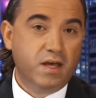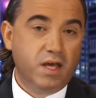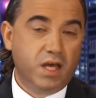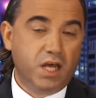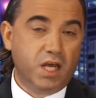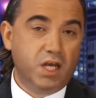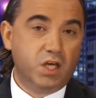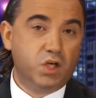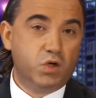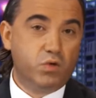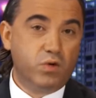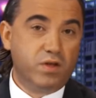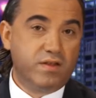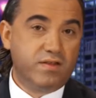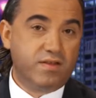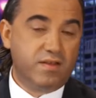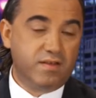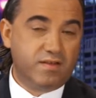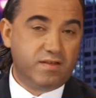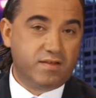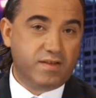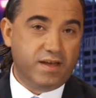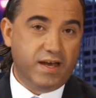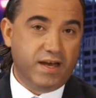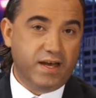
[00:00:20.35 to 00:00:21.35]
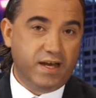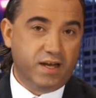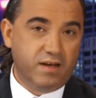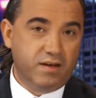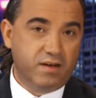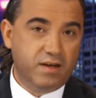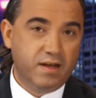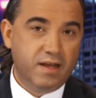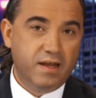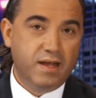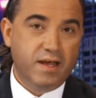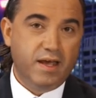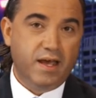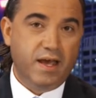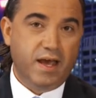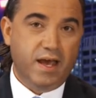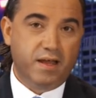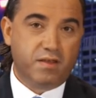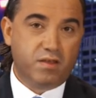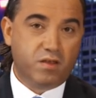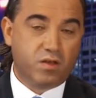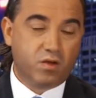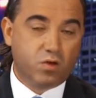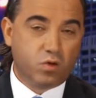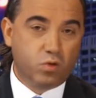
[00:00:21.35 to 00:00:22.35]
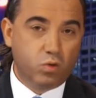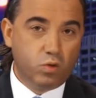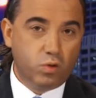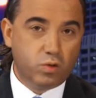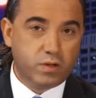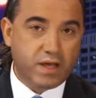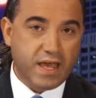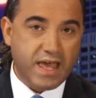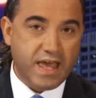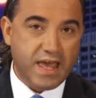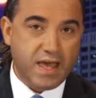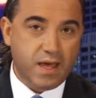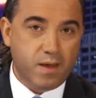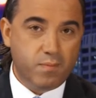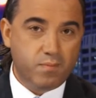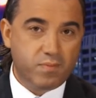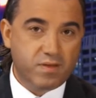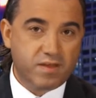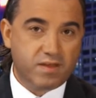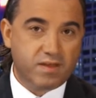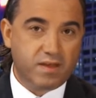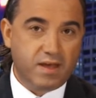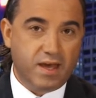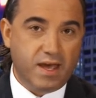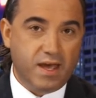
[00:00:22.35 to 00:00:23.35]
injuries sustained at school camps